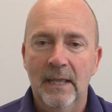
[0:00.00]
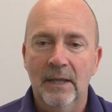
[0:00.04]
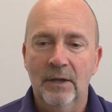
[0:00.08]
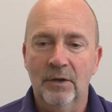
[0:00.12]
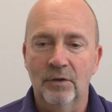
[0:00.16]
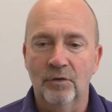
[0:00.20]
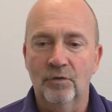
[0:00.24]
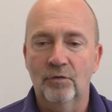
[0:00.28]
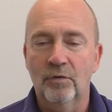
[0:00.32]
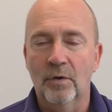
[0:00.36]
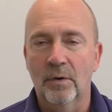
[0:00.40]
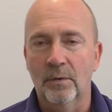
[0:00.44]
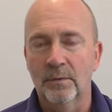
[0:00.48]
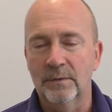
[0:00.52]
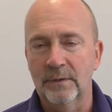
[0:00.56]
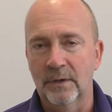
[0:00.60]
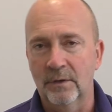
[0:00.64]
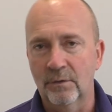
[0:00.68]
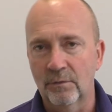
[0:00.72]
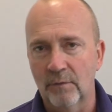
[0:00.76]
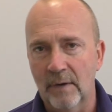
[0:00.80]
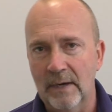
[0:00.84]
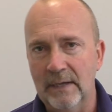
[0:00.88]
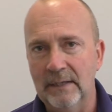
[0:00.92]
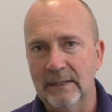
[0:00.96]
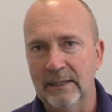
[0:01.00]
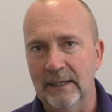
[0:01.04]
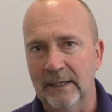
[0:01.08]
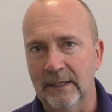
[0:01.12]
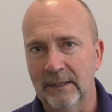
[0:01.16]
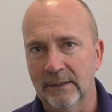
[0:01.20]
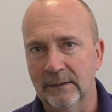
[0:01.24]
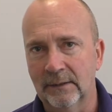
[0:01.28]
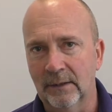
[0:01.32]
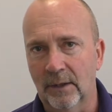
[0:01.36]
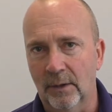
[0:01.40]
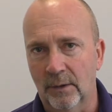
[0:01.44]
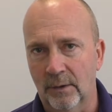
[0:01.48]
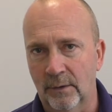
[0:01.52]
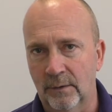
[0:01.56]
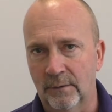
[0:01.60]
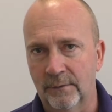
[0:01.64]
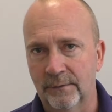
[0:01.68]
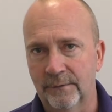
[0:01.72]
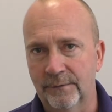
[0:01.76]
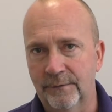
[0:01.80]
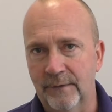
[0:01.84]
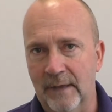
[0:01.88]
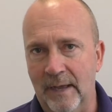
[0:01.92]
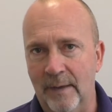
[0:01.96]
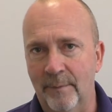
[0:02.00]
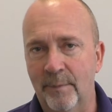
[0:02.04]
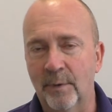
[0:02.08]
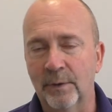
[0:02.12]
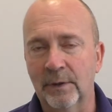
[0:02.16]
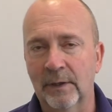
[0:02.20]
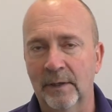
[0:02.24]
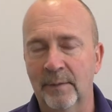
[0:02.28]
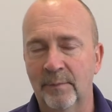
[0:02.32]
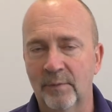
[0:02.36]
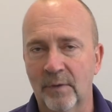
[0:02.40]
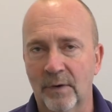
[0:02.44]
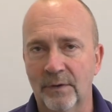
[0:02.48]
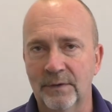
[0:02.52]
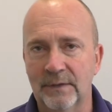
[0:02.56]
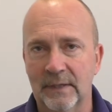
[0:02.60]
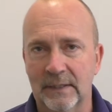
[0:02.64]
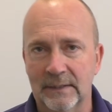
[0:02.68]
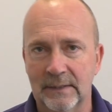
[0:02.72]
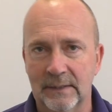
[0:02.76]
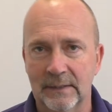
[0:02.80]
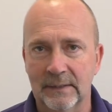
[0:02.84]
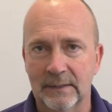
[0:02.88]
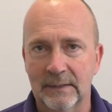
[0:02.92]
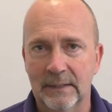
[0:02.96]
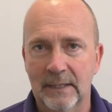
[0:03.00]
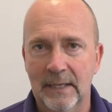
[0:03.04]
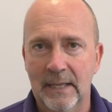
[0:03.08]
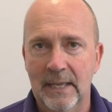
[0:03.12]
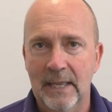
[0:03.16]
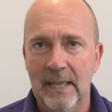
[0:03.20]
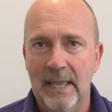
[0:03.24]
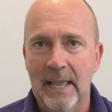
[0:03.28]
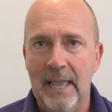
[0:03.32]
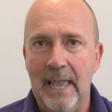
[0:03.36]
controls a great deal of our bodily processes,